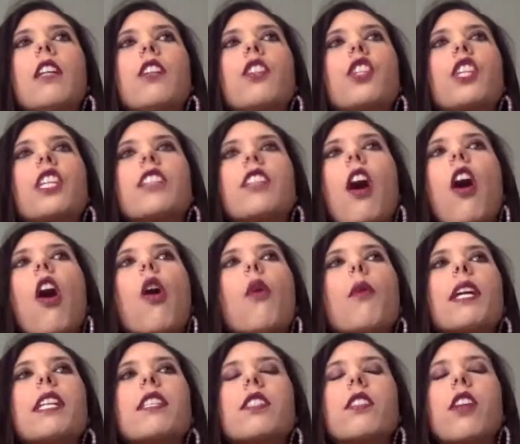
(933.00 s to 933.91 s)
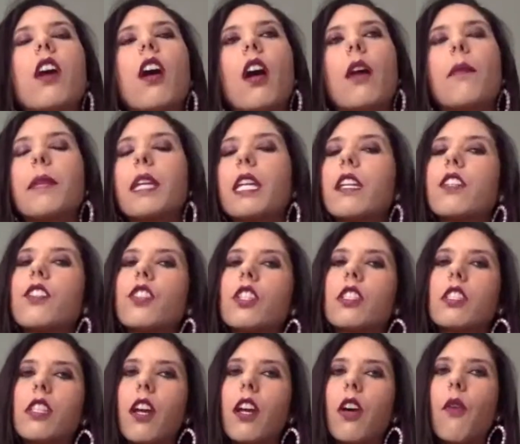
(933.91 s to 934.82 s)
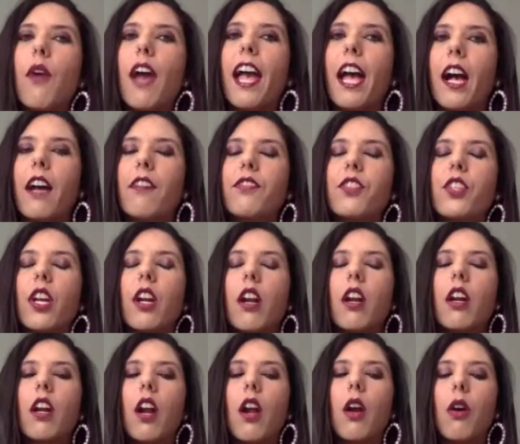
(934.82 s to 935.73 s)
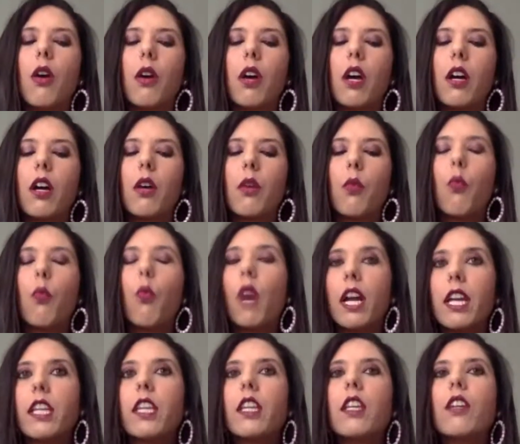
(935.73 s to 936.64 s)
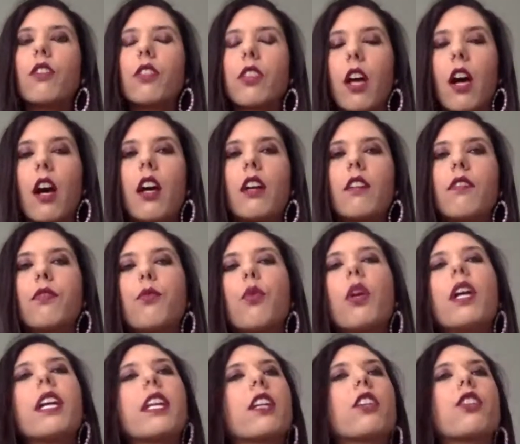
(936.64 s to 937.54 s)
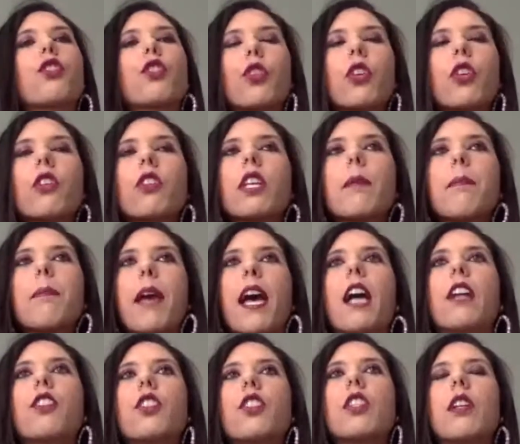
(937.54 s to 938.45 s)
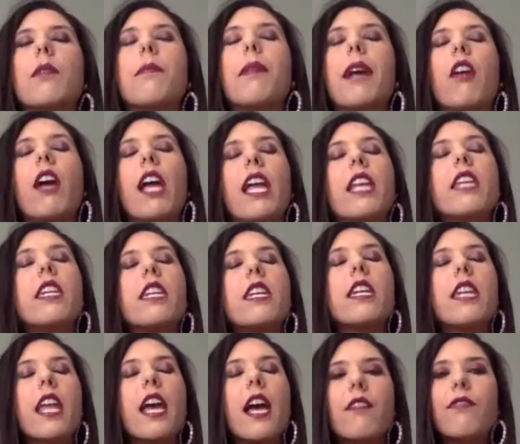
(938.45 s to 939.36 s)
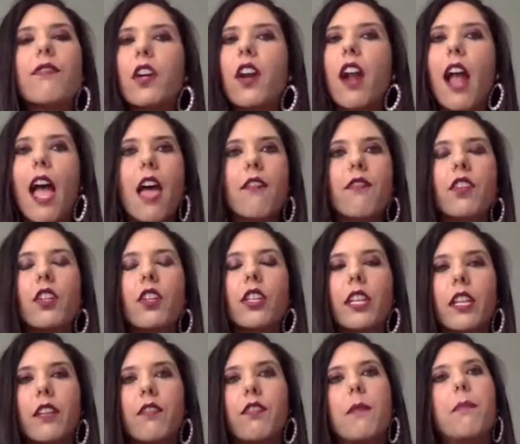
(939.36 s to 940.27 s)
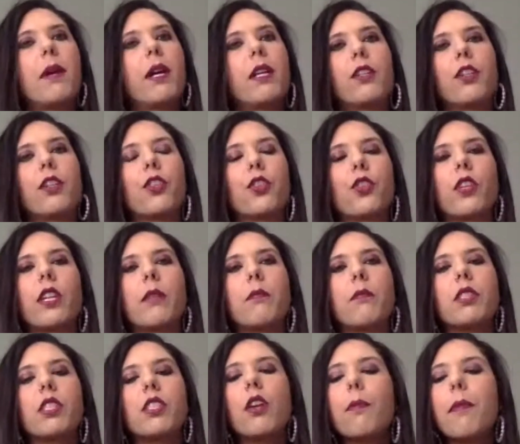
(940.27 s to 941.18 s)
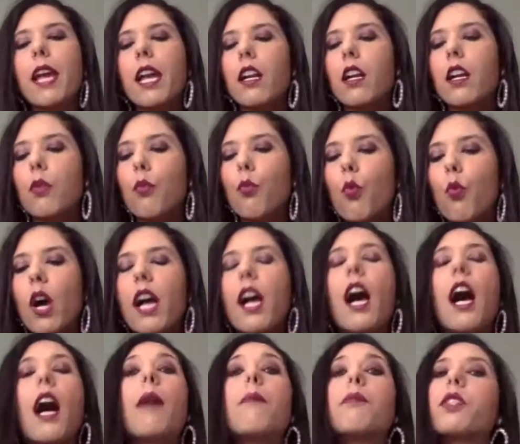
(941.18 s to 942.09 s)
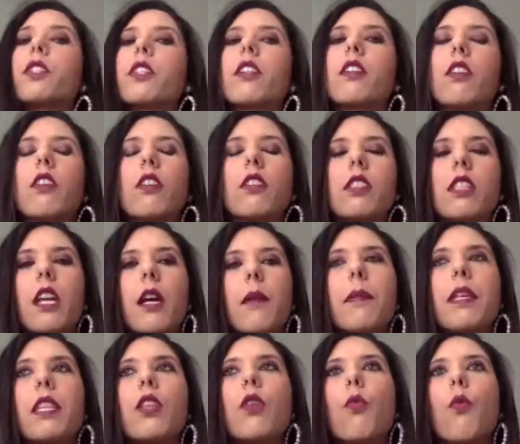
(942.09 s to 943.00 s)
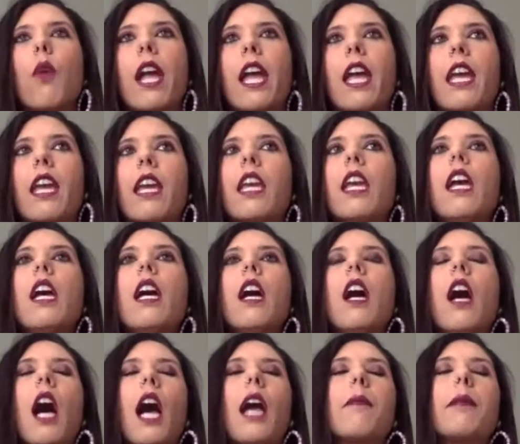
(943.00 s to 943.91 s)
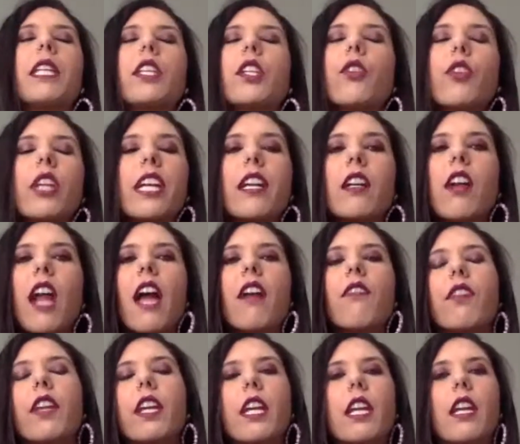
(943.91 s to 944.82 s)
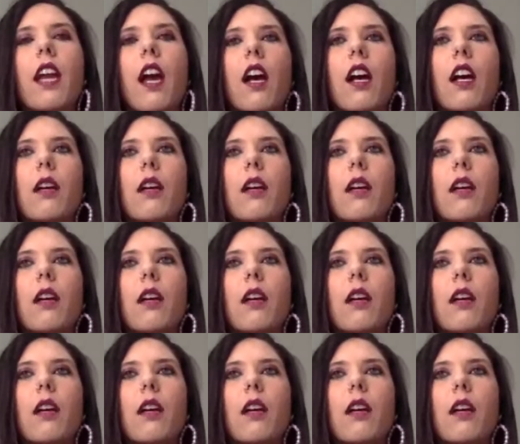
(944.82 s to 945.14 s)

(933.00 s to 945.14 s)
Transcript: she's always taught me to just go after what you love, what you're truly passionate about, and never ever give up on your dreams, no matter what obstacles come in the way. I mean, you hear every